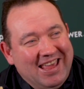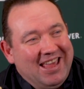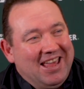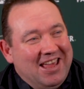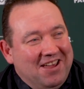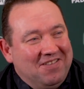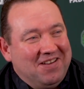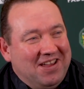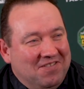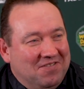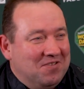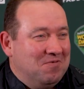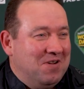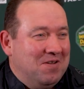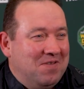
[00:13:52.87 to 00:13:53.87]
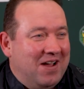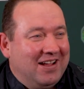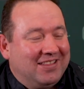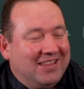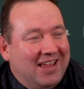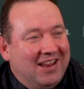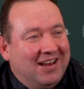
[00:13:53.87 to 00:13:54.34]
Even way
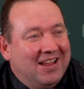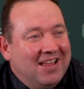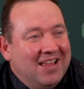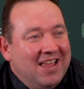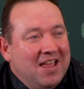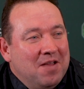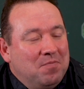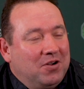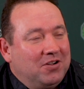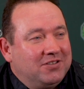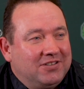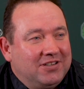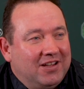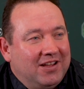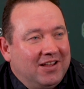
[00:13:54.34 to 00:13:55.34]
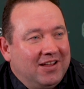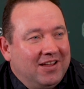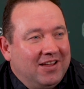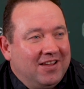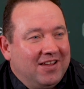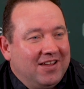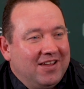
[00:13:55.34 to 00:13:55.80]
back then. But,
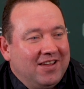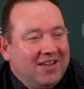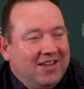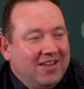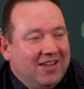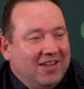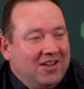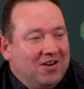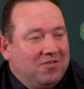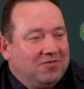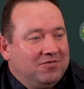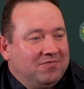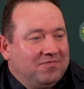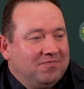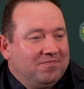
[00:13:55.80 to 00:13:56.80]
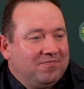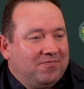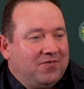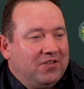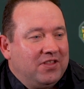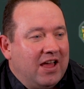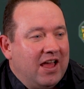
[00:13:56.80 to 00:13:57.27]
uh, you know,
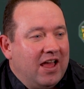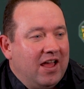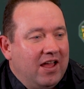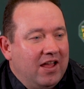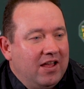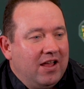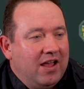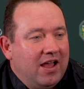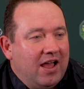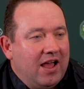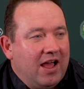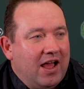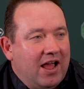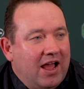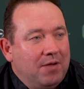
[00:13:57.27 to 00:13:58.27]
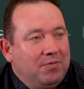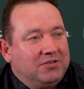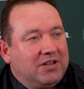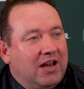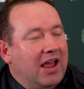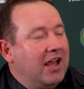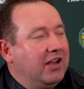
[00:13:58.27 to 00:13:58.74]
for that, I
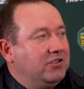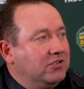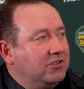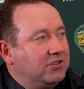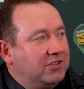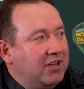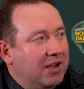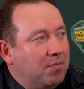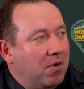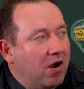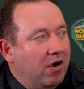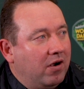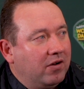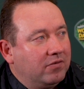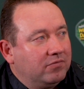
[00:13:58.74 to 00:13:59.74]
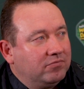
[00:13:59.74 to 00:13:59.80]
was glad just to take part.